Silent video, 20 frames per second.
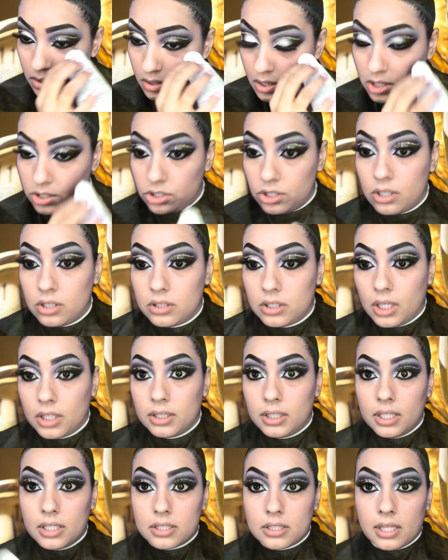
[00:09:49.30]
I should have done
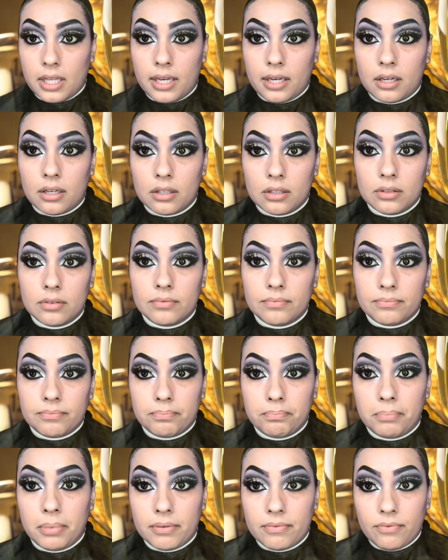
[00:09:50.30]
this like
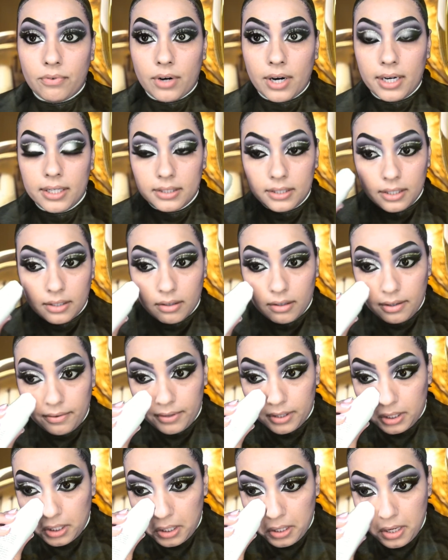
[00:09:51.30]
before I did
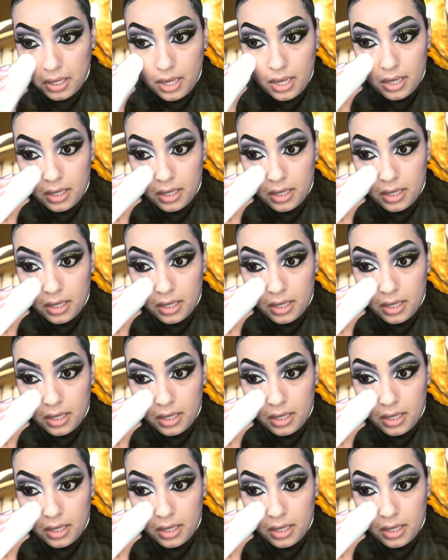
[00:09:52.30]
everything.